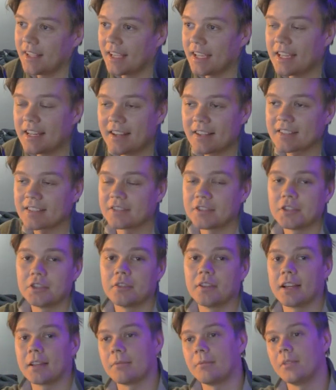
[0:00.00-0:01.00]
he doesn't do
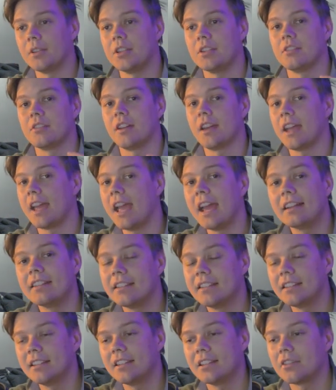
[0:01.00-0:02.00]
like video
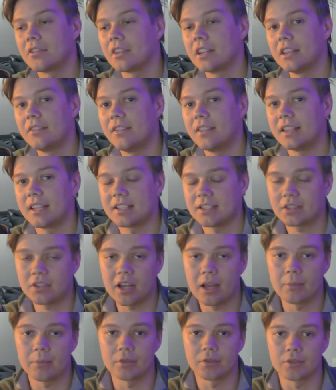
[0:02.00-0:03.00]
editing or anything that's
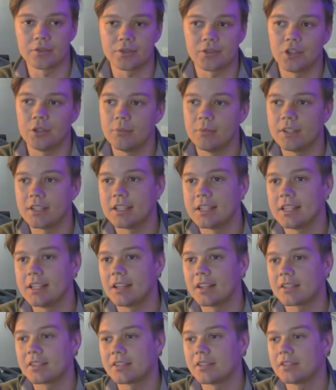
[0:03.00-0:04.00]
time consuming. He
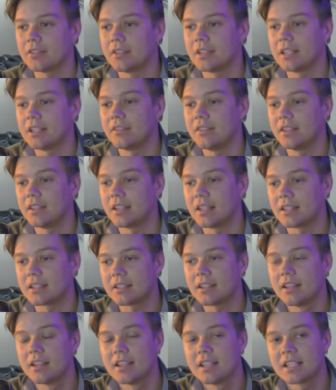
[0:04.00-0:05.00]
doesn't do anything
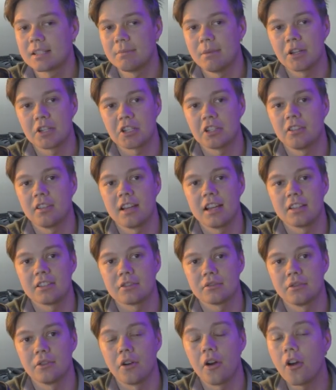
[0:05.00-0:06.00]
that's
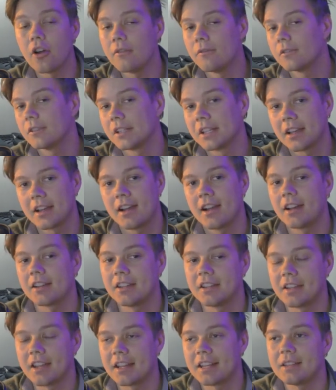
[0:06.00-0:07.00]
specialized or overly hard
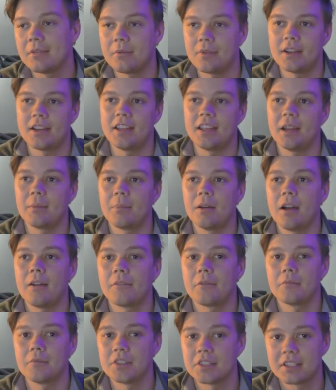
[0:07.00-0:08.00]
in any way
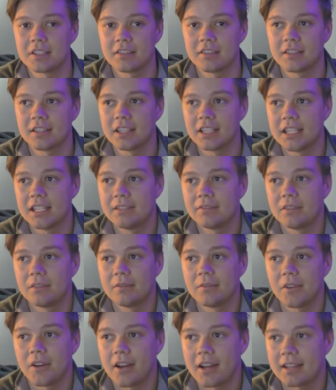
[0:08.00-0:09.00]
apart from just give
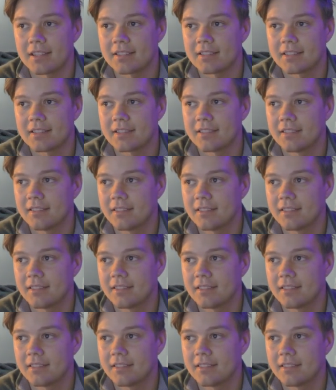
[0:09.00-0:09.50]
advice.